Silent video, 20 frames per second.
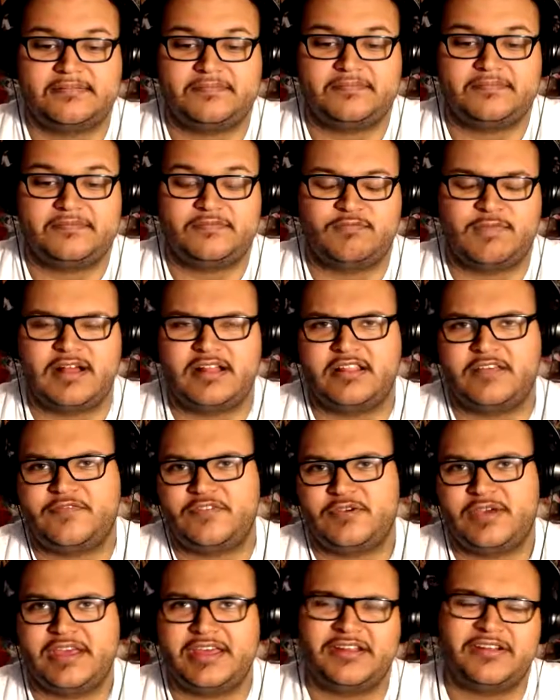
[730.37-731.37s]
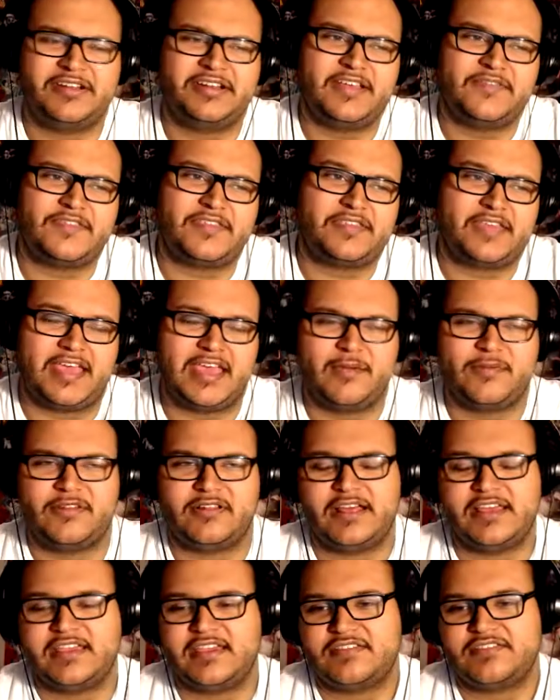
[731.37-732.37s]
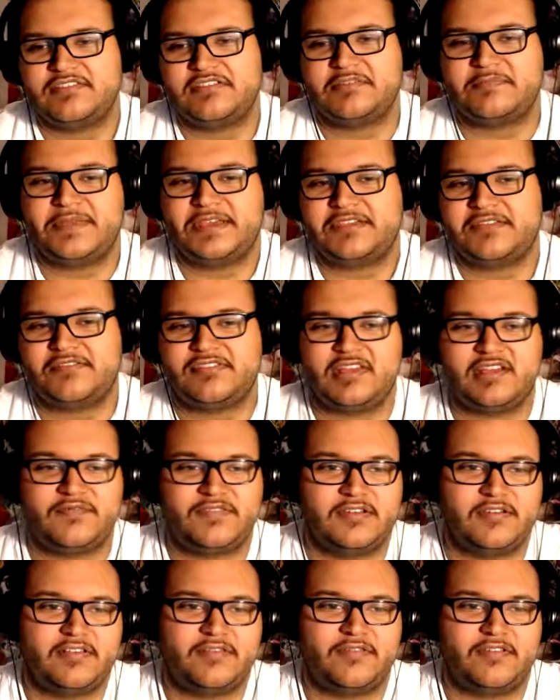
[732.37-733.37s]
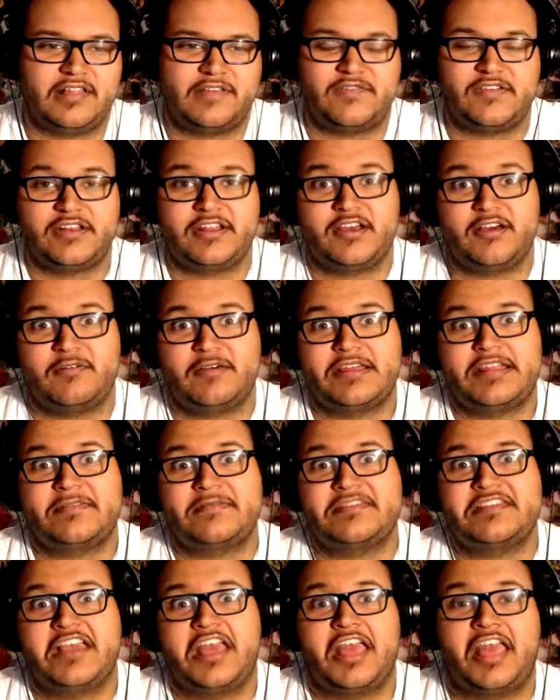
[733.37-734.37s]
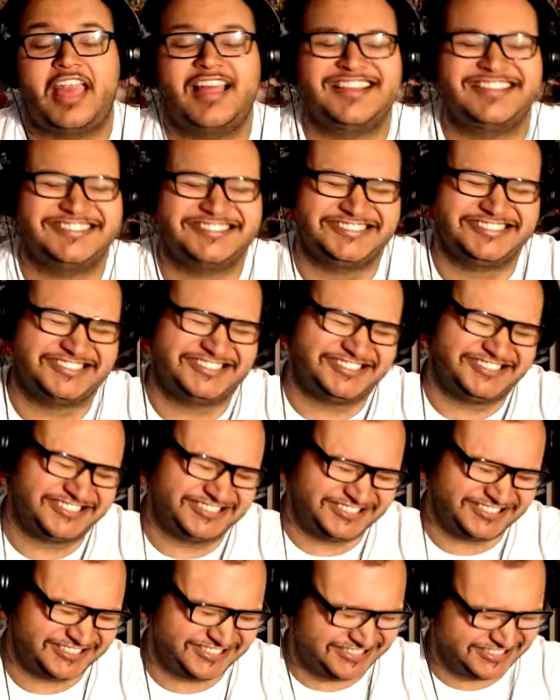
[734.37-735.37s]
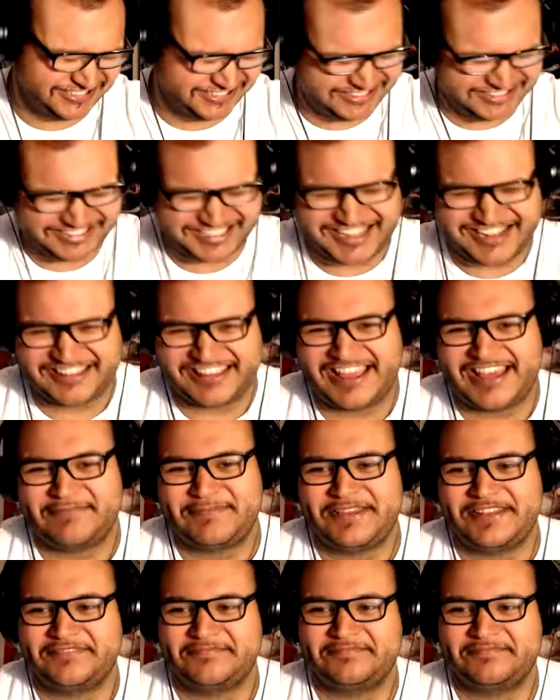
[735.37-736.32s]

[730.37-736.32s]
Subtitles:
Well, if you hid underneath the table, I guess you could make yourself useful, if you know what I'm saying. God damn it.